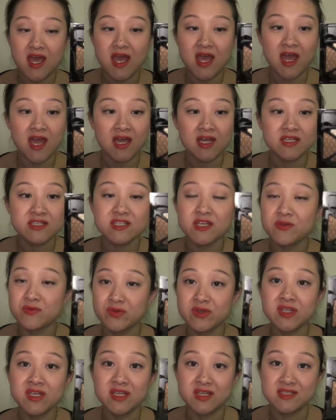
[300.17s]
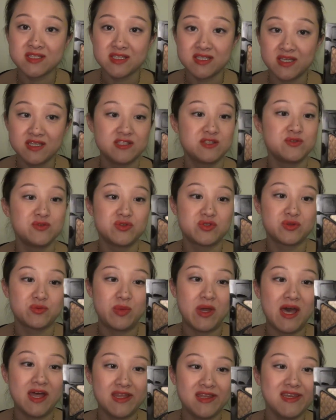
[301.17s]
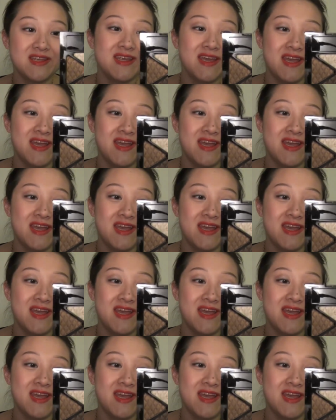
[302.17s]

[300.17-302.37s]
and it really is a nice neutral palette.